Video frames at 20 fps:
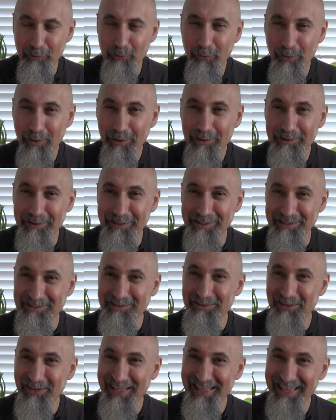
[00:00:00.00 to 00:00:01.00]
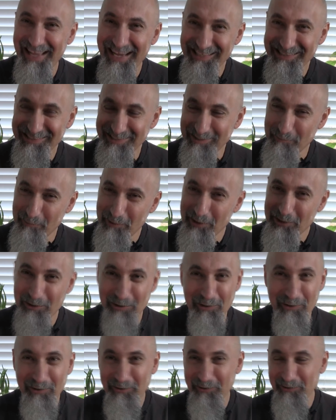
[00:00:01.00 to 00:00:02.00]
quality so they lasted much
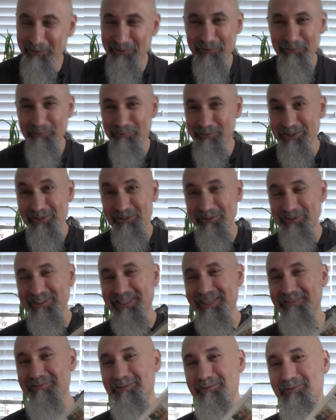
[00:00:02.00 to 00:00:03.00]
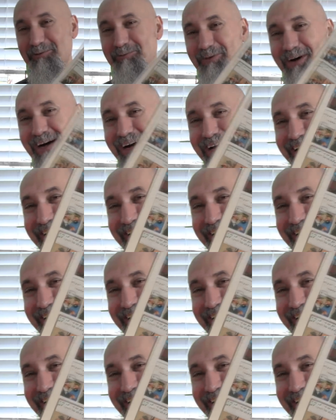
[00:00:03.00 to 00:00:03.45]
longer than original tapes you would buy